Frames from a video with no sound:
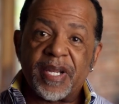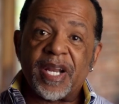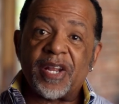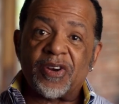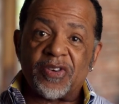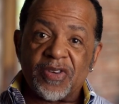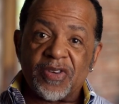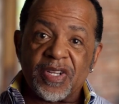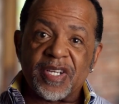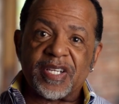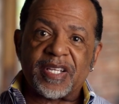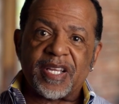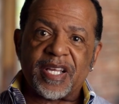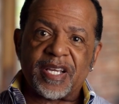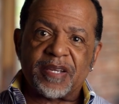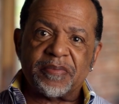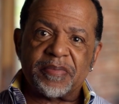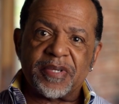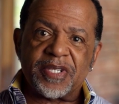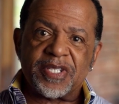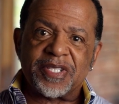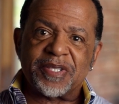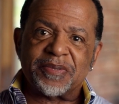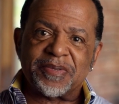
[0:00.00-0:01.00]
but I don't look like
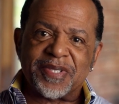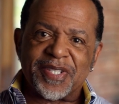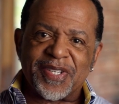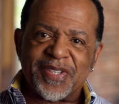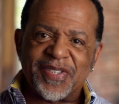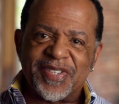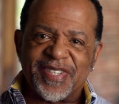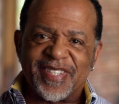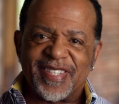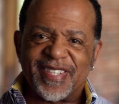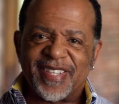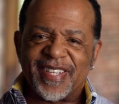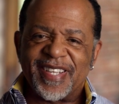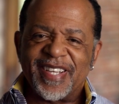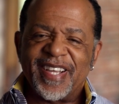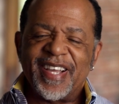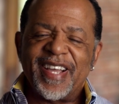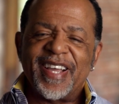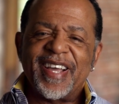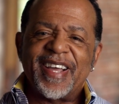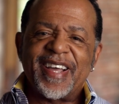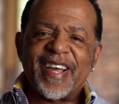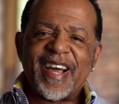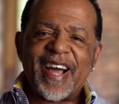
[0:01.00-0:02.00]
a bishop, so
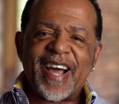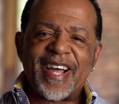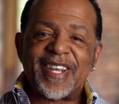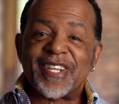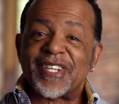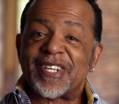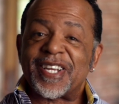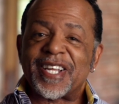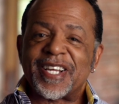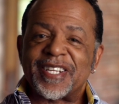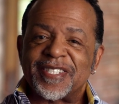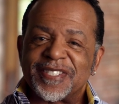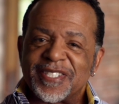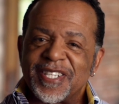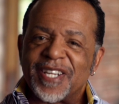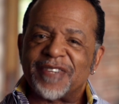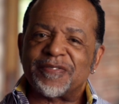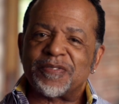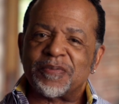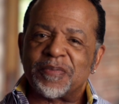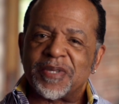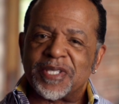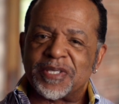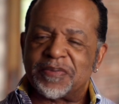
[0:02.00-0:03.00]
I look like a
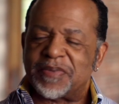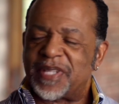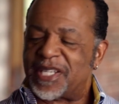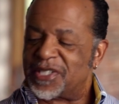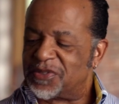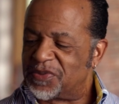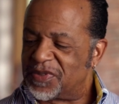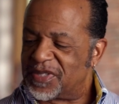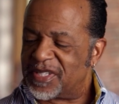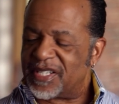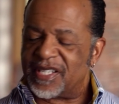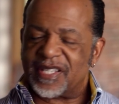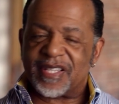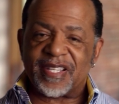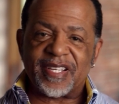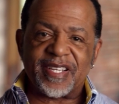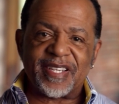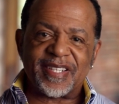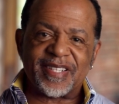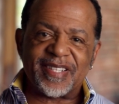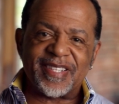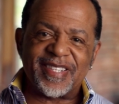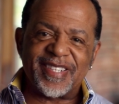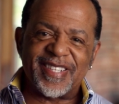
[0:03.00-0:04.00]
son of a bishop. That's what they
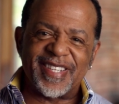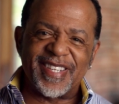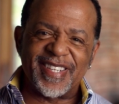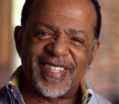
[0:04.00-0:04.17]
think.